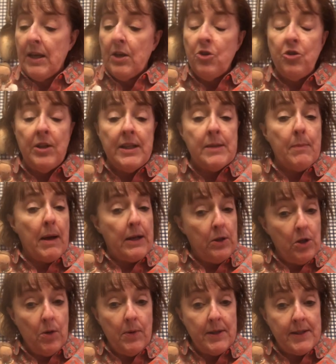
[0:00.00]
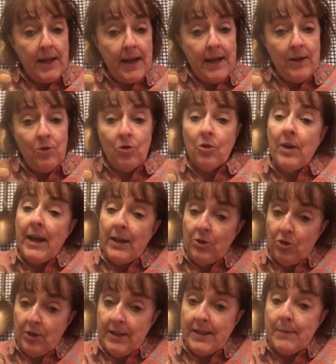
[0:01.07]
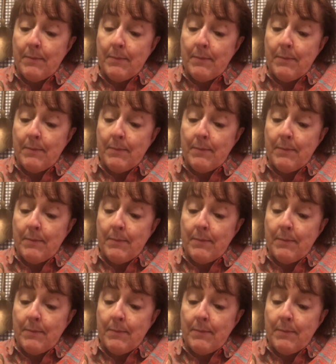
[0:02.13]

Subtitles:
She's my newest angel, and she's